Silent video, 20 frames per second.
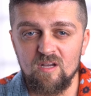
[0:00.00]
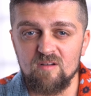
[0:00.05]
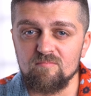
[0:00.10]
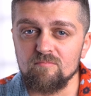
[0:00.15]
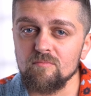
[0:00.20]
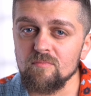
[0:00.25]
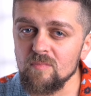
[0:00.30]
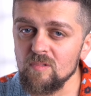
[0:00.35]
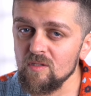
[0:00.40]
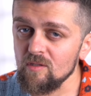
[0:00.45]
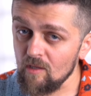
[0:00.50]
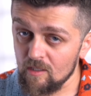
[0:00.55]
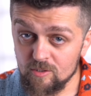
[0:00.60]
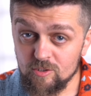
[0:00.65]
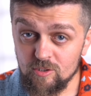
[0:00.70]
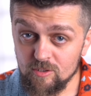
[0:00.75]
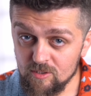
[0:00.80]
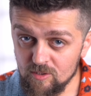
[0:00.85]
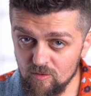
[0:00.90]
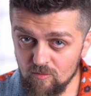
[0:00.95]
Not
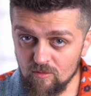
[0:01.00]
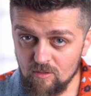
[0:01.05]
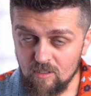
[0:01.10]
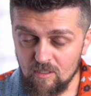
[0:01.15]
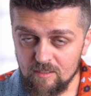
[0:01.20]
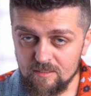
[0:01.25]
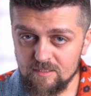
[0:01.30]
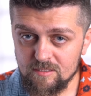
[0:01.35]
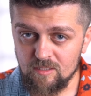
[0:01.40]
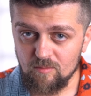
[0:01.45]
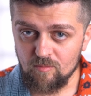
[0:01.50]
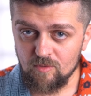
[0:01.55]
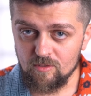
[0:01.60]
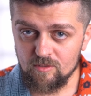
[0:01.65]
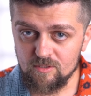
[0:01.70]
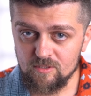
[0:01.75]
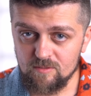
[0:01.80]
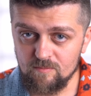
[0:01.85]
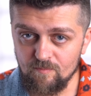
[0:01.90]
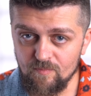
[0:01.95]
just your
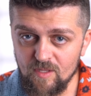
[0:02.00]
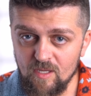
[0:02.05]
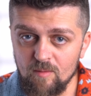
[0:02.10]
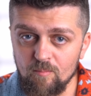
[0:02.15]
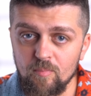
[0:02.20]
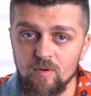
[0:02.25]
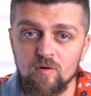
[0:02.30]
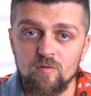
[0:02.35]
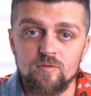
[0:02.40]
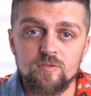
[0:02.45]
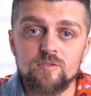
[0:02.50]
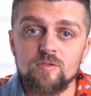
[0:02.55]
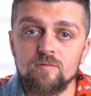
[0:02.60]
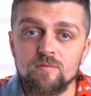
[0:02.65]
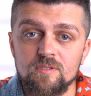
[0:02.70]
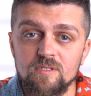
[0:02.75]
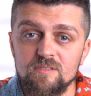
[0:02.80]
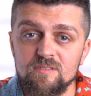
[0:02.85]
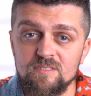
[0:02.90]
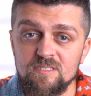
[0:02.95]
customers, but also
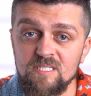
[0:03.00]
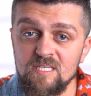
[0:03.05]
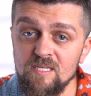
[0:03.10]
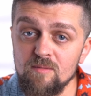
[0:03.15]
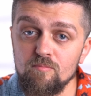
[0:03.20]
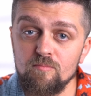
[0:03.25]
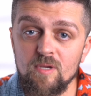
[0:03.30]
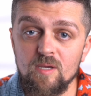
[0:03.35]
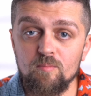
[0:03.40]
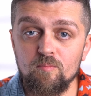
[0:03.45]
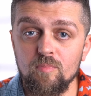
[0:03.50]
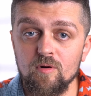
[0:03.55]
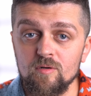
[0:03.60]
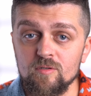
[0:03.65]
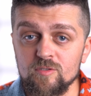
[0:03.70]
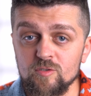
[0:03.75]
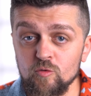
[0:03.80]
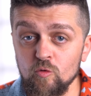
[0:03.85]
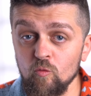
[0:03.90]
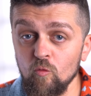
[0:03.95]
the team
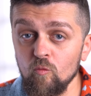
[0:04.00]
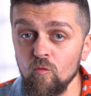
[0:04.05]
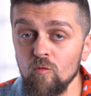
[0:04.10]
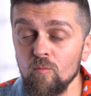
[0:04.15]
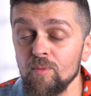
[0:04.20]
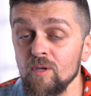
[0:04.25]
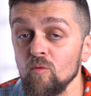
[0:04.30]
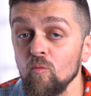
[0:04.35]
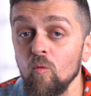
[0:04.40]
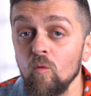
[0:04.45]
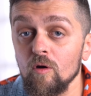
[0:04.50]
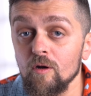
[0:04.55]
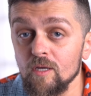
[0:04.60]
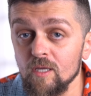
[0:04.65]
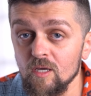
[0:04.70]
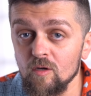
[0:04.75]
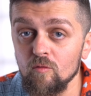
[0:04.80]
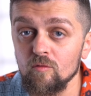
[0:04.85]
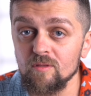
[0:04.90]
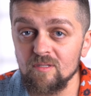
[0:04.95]
members who will be
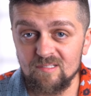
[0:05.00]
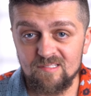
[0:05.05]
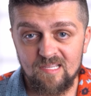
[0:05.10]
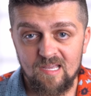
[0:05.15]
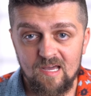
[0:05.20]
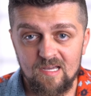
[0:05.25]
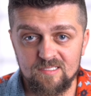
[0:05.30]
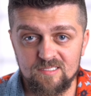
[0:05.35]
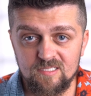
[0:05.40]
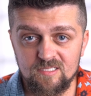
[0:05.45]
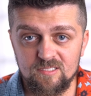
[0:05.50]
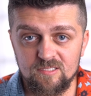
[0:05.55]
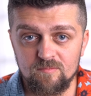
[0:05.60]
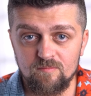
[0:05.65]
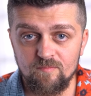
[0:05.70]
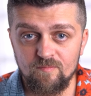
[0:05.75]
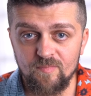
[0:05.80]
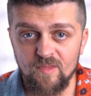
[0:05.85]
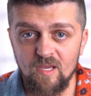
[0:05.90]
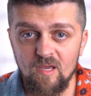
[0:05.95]
working on the tasks.
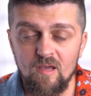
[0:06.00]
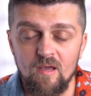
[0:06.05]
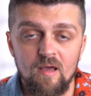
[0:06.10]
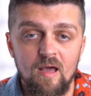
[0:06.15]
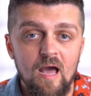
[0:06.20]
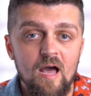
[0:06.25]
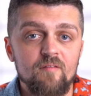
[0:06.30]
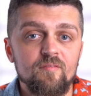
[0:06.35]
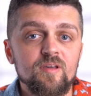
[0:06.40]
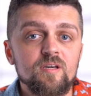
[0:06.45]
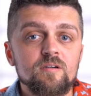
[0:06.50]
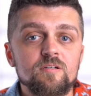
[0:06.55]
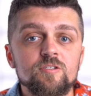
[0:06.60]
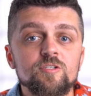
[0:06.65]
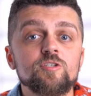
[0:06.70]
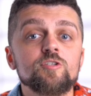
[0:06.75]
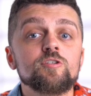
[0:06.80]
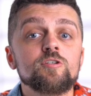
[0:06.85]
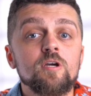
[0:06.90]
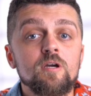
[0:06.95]
Having a
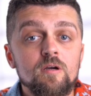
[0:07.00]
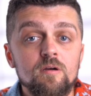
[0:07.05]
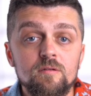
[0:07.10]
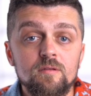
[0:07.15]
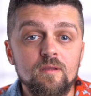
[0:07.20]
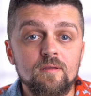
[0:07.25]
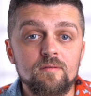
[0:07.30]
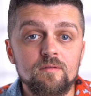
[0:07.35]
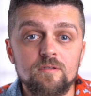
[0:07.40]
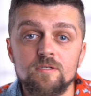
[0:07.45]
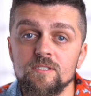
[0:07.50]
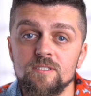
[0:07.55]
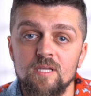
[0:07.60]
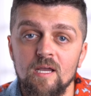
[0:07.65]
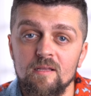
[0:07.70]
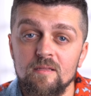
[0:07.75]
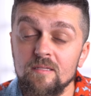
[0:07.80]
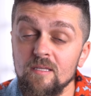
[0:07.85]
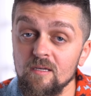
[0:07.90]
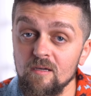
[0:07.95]
shared
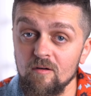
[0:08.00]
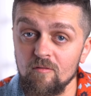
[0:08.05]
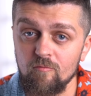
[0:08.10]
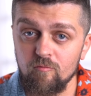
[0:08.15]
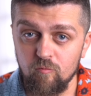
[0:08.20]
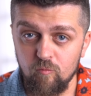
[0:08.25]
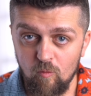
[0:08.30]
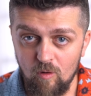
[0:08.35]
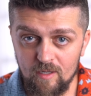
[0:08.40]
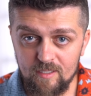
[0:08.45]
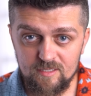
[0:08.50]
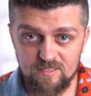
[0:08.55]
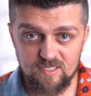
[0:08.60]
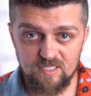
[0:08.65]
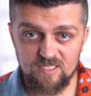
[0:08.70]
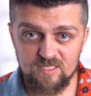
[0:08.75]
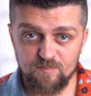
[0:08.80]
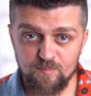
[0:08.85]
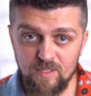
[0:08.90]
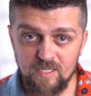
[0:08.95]
understanding of what is
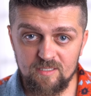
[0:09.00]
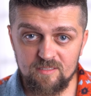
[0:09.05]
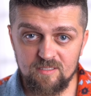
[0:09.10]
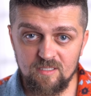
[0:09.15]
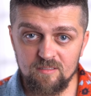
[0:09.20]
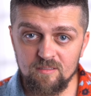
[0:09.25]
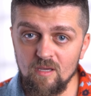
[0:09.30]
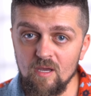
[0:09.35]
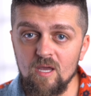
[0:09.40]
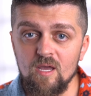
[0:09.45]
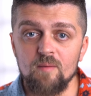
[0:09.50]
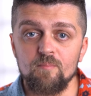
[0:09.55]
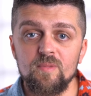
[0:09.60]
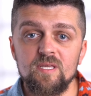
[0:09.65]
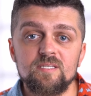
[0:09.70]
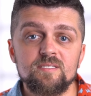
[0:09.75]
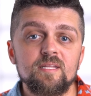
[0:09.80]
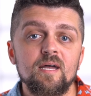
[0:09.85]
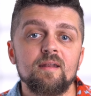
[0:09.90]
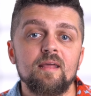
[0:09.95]
expected
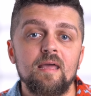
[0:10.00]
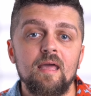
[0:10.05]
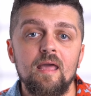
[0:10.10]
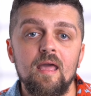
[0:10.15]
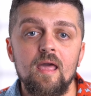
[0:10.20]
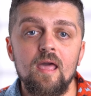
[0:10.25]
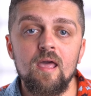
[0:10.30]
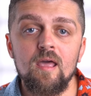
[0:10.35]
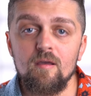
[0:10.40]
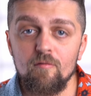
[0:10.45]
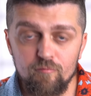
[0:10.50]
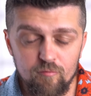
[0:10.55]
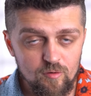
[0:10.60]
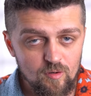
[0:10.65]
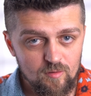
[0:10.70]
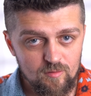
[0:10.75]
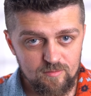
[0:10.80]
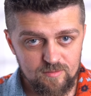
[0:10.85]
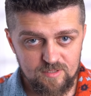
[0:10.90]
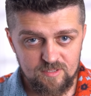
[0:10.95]
means that
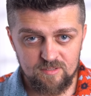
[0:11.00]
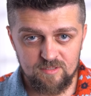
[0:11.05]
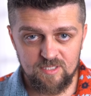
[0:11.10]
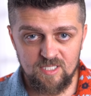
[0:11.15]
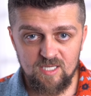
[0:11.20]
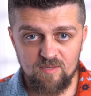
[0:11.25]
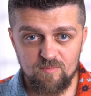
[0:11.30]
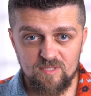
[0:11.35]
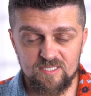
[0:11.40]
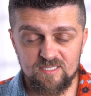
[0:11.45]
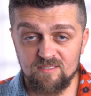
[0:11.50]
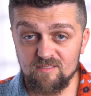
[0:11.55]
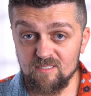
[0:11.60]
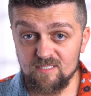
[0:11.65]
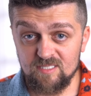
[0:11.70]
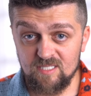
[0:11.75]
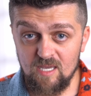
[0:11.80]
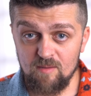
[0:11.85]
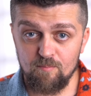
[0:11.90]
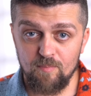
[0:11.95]
everyone on the team is in the
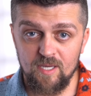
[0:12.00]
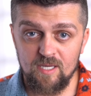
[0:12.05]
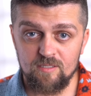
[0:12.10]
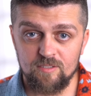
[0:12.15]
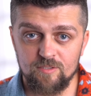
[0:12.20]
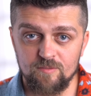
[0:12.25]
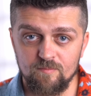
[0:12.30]
same page.